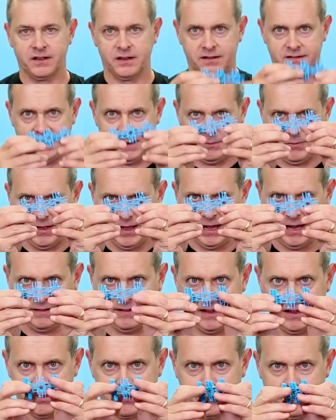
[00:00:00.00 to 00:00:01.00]
Same thing, I
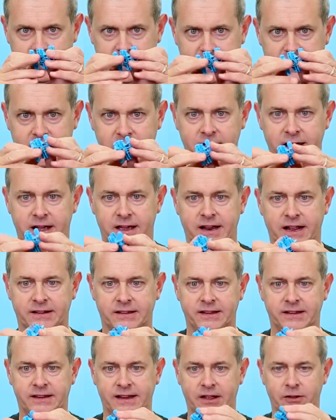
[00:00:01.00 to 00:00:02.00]
take 3,
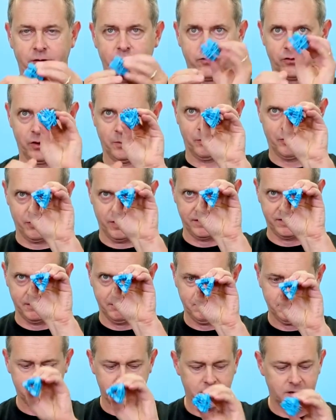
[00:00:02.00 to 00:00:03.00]
connect it together into a
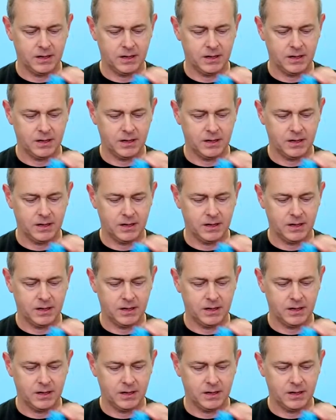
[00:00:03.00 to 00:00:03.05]
prism.